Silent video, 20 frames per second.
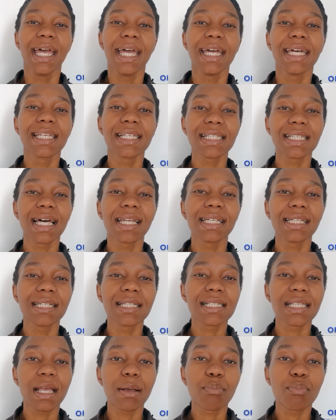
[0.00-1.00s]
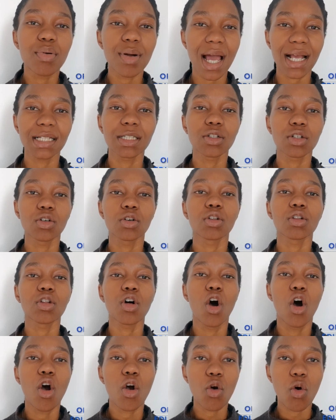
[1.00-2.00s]
it is that it is a
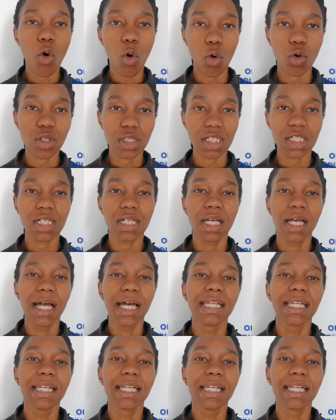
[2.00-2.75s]
practical course.